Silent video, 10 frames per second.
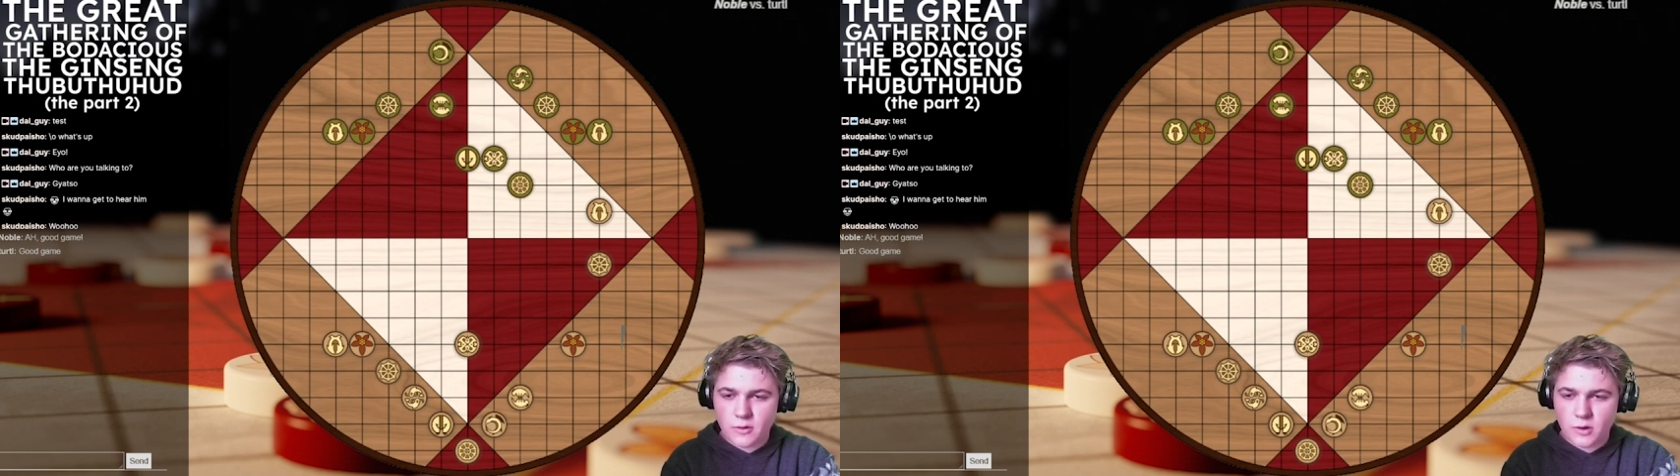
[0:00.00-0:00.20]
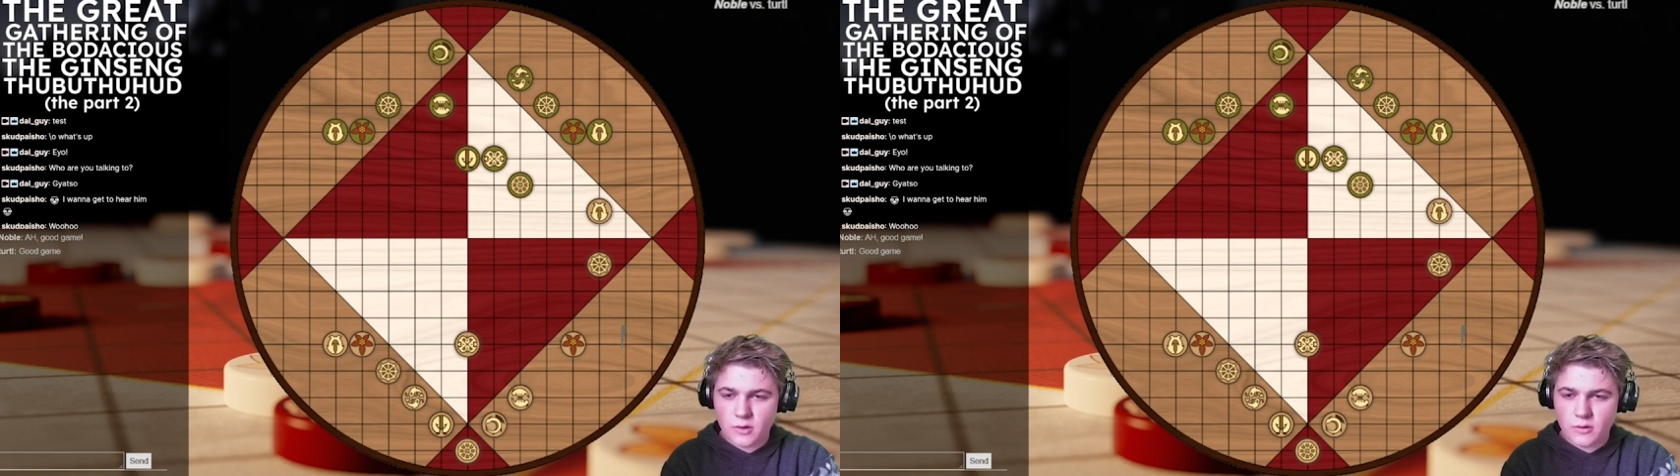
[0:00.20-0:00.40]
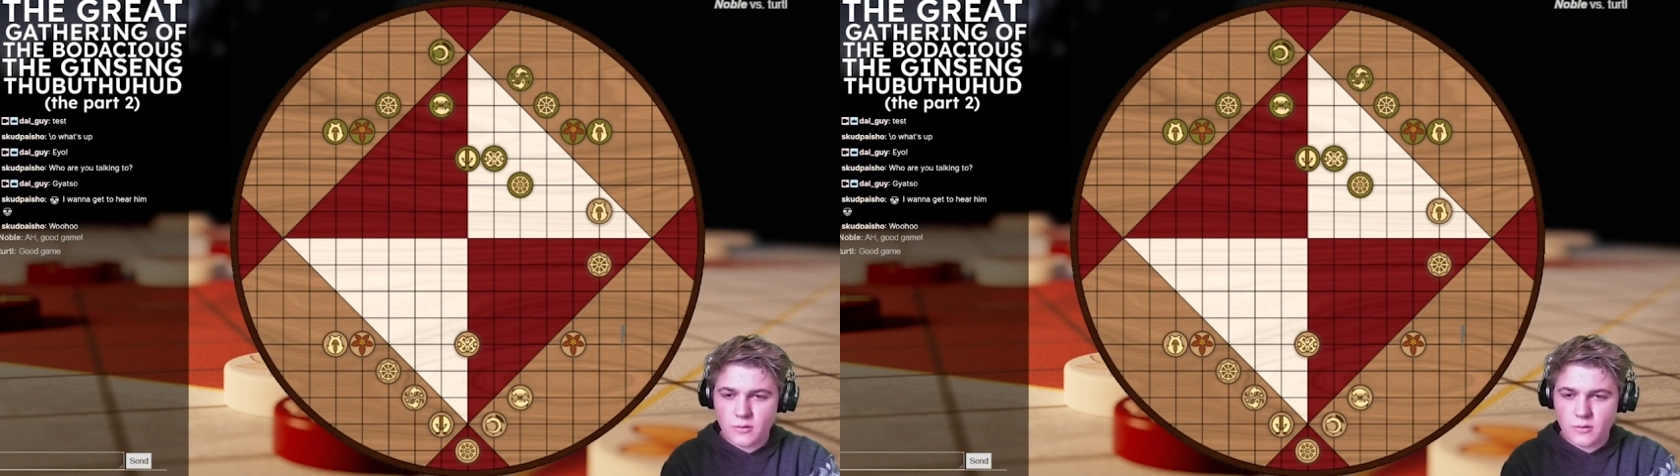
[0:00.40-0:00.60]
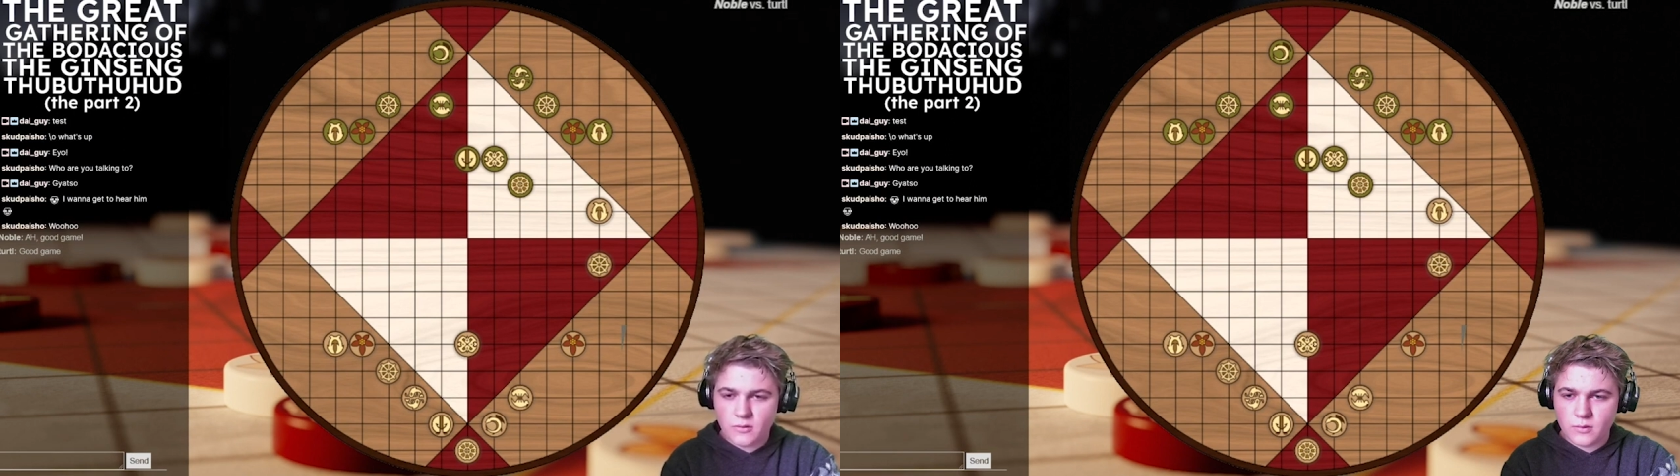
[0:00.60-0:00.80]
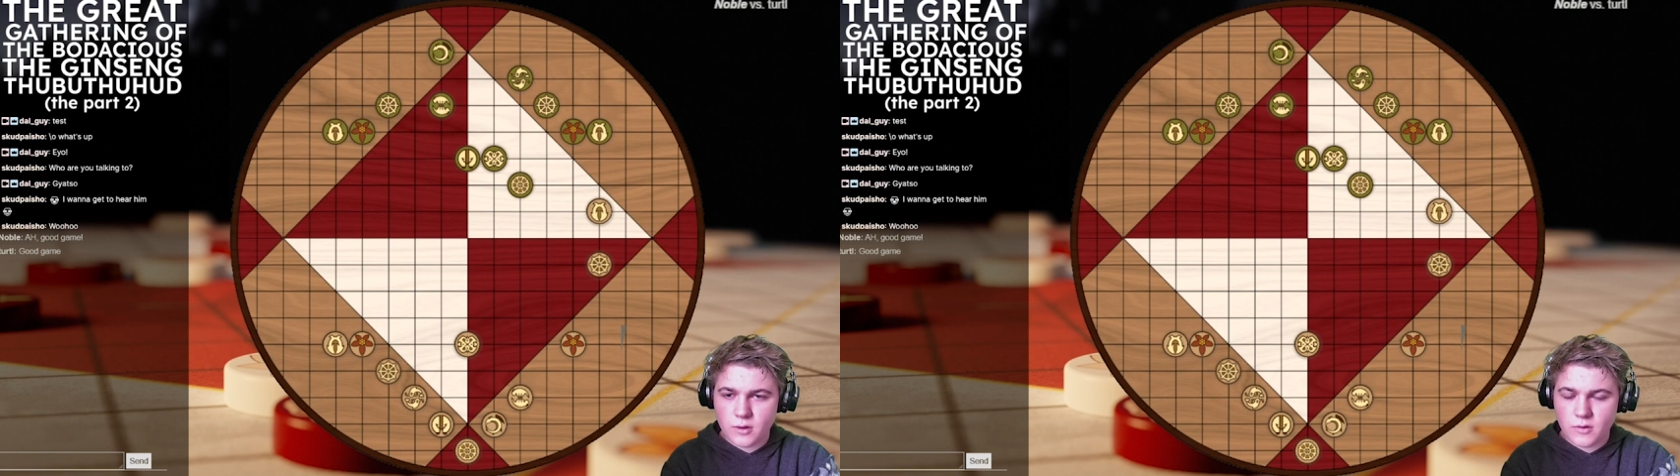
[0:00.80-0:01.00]
so it can
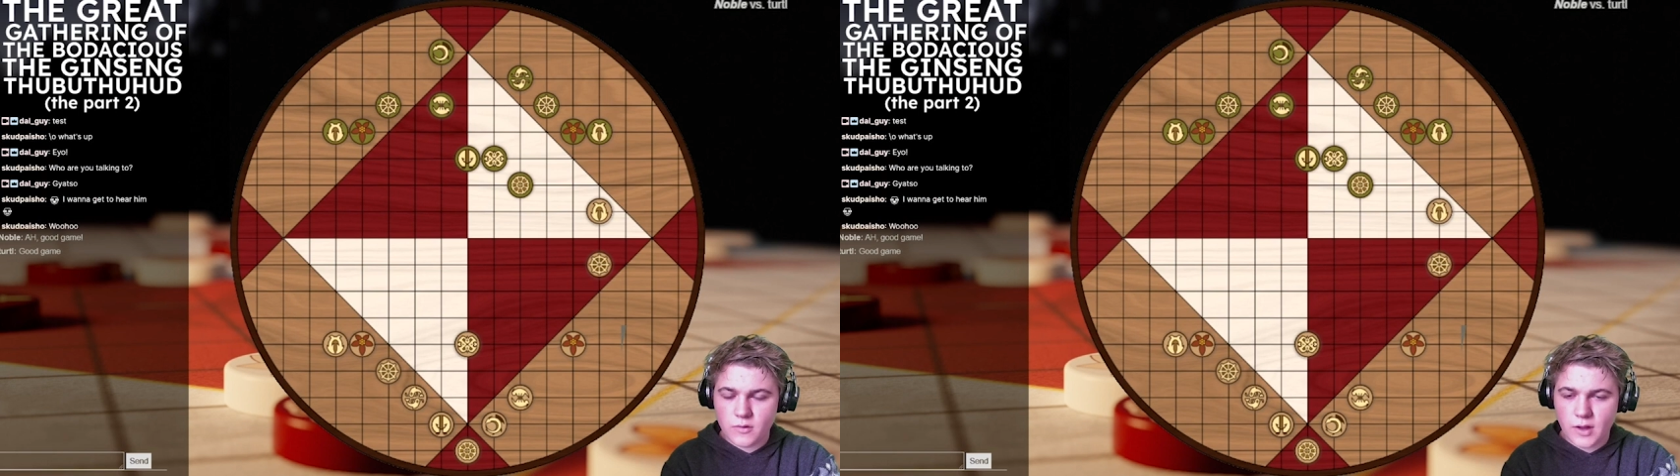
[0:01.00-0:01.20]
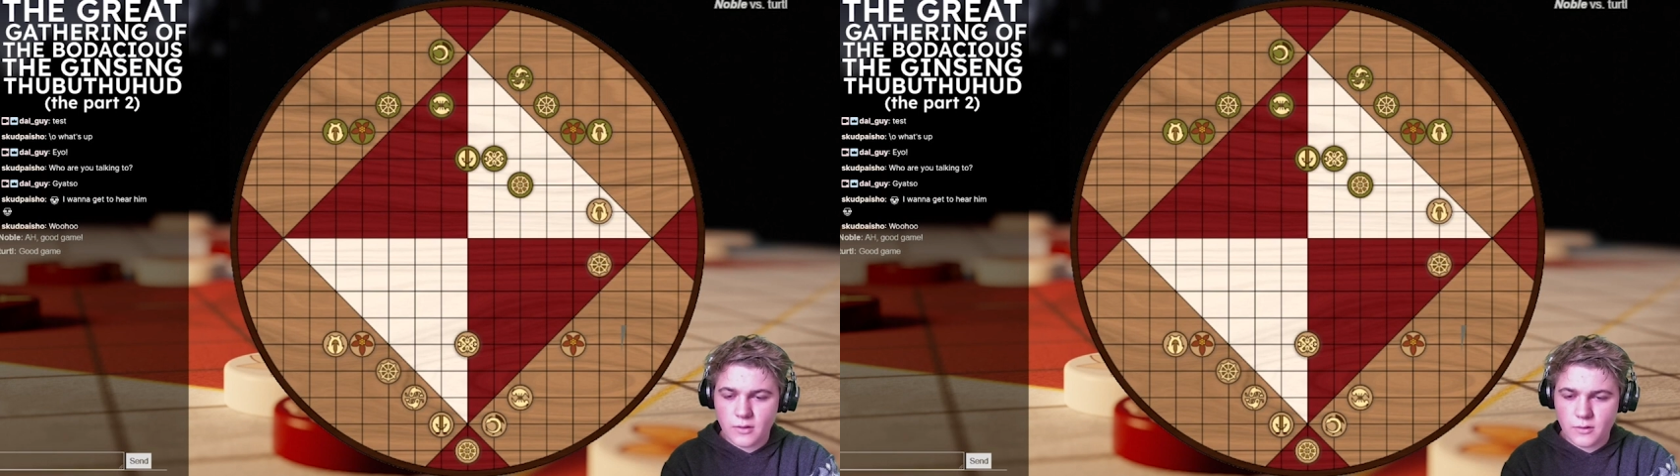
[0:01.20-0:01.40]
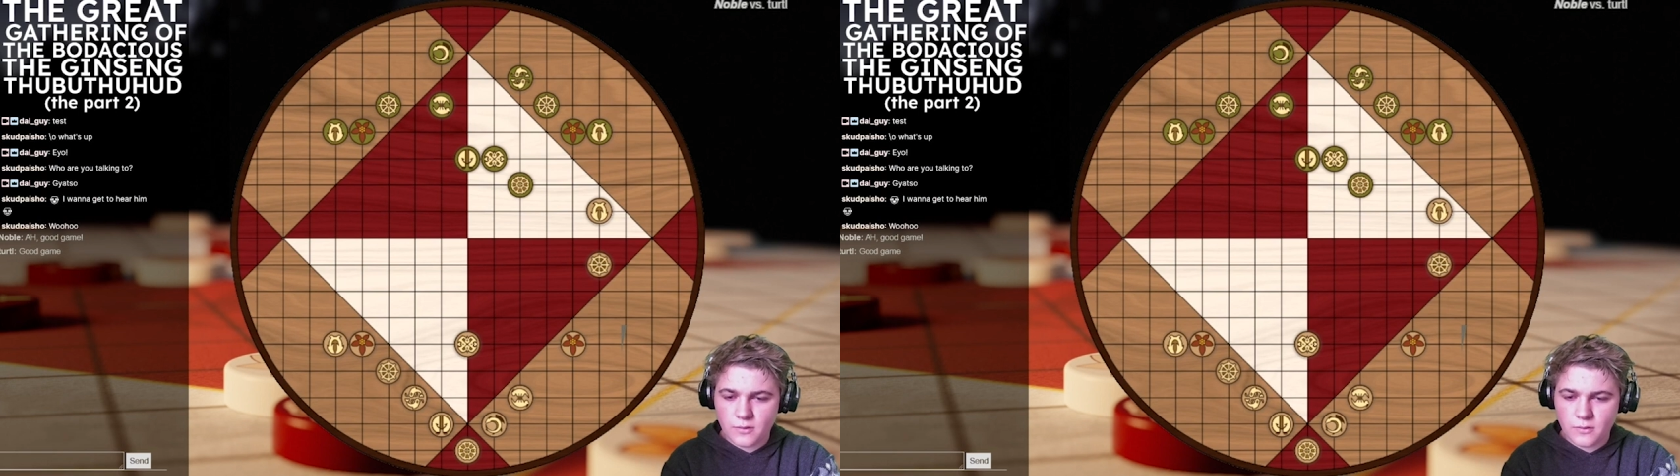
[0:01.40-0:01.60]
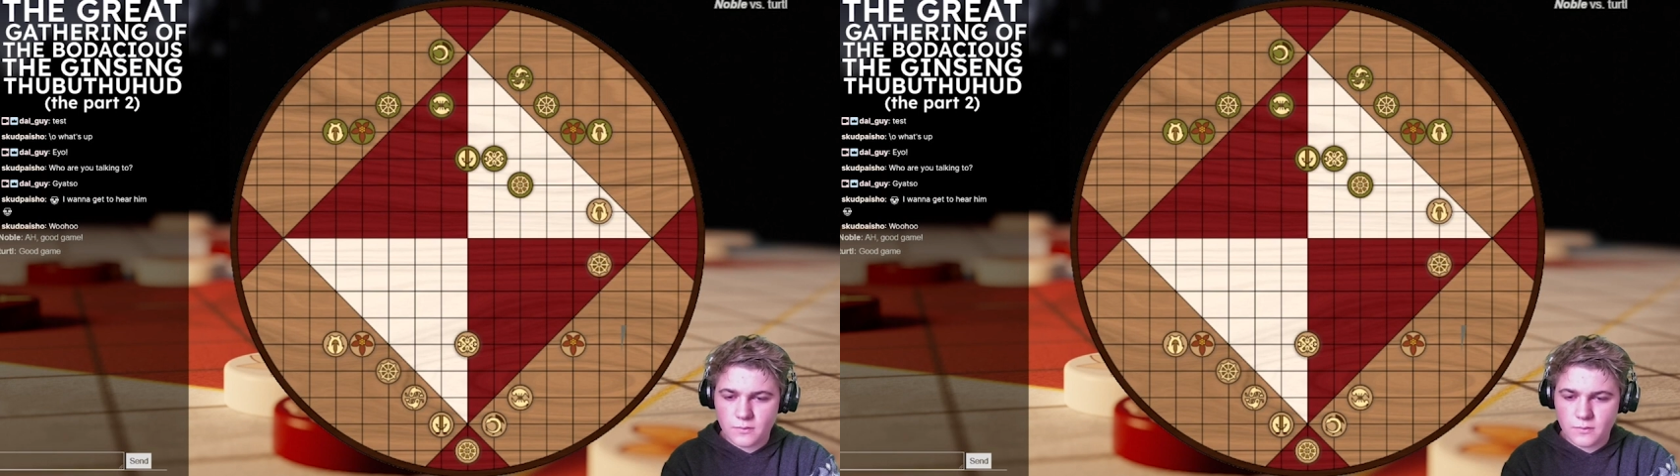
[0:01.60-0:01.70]
advance.